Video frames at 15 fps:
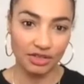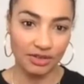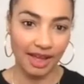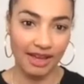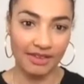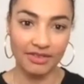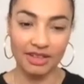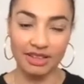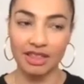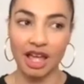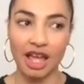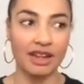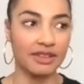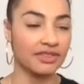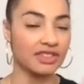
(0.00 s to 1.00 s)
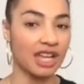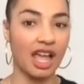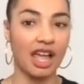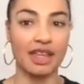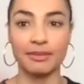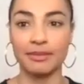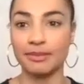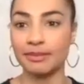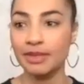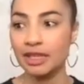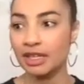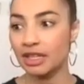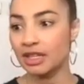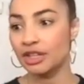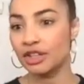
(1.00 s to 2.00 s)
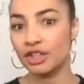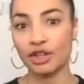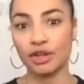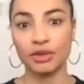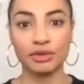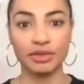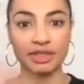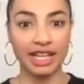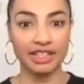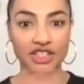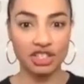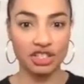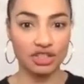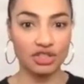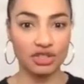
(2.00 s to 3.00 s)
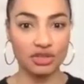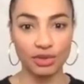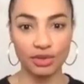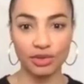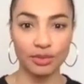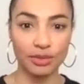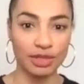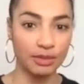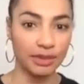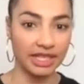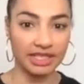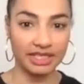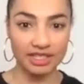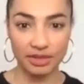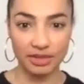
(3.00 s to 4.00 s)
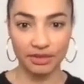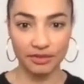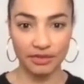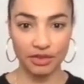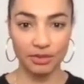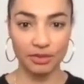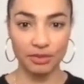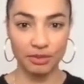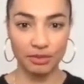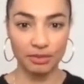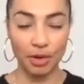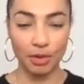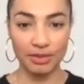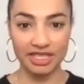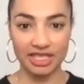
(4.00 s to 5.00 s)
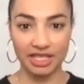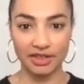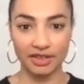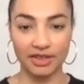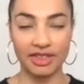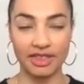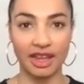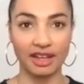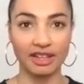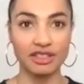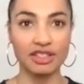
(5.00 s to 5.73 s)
have a lot of time, catching 2 or 3 weeks or a few moments here and there.